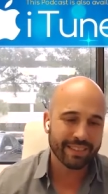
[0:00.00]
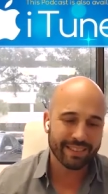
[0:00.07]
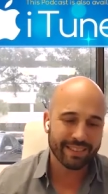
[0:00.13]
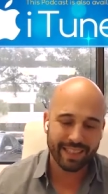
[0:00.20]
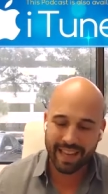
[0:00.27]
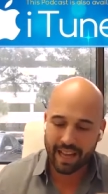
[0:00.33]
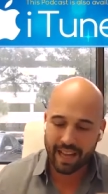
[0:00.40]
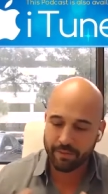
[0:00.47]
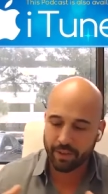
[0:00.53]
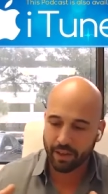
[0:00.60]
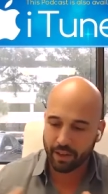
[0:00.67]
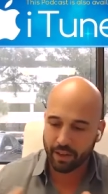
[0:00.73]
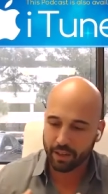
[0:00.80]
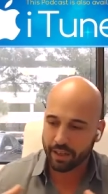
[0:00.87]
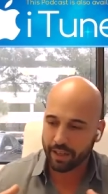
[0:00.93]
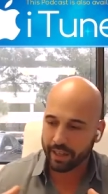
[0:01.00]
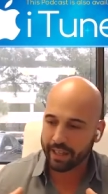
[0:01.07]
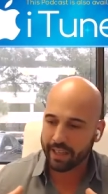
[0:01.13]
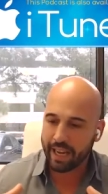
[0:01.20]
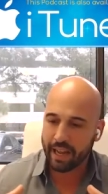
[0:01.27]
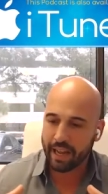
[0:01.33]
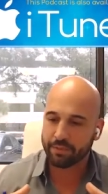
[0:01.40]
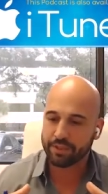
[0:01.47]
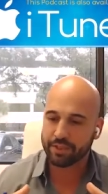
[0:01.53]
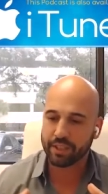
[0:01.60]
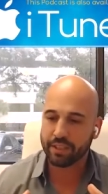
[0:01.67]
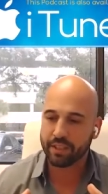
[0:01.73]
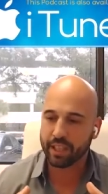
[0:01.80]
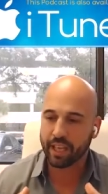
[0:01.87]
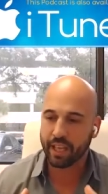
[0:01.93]
I didn't have, uh, I didn't have
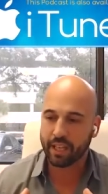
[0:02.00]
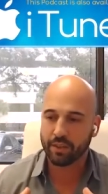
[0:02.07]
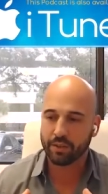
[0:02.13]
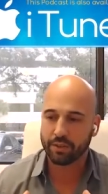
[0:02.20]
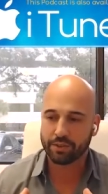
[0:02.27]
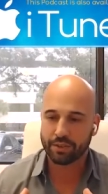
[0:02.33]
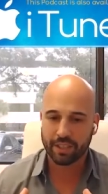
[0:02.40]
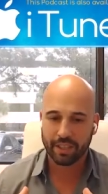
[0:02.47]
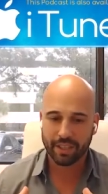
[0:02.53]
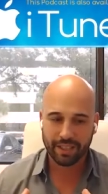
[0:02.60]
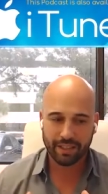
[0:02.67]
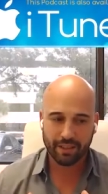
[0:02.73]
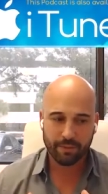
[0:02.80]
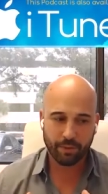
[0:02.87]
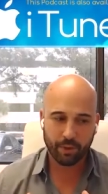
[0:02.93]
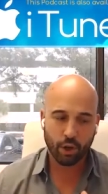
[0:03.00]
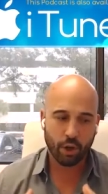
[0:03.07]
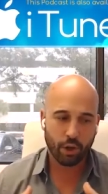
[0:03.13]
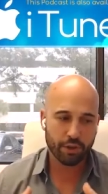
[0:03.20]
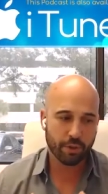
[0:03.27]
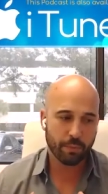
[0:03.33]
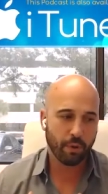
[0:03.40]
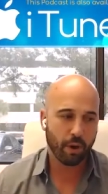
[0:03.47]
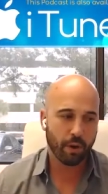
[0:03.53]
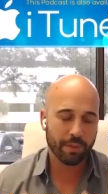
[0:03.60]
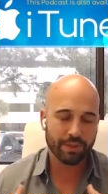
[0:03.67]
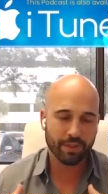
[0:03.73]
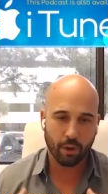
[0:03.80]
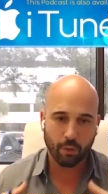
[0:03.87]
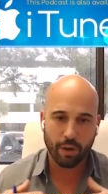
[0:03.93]
syndicators for large
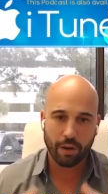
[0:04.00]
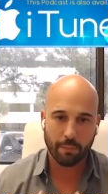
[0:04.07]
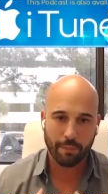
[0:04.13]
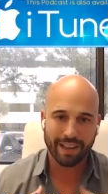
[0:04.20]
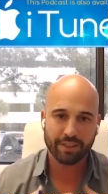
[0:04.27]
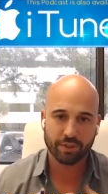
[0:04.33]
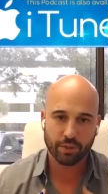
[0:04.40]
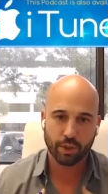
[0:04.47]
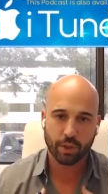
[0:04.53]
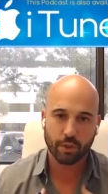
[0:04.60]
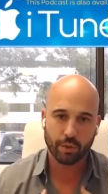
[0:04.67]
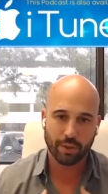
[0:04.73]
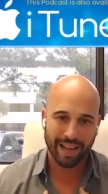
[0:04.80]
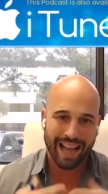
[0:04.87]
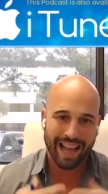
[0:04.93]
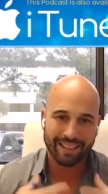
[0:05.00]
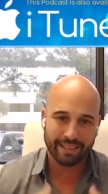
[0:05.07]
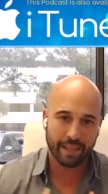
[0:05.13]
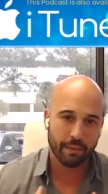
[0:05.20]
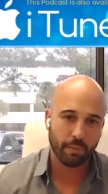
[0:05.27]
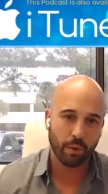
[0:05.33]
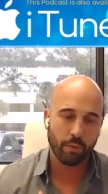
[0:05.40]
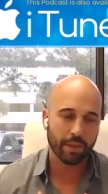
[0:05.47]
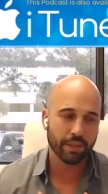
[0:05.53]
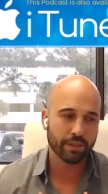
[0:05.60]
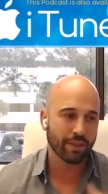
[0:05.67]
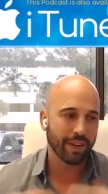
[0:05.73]
apartments around my circle at that moment.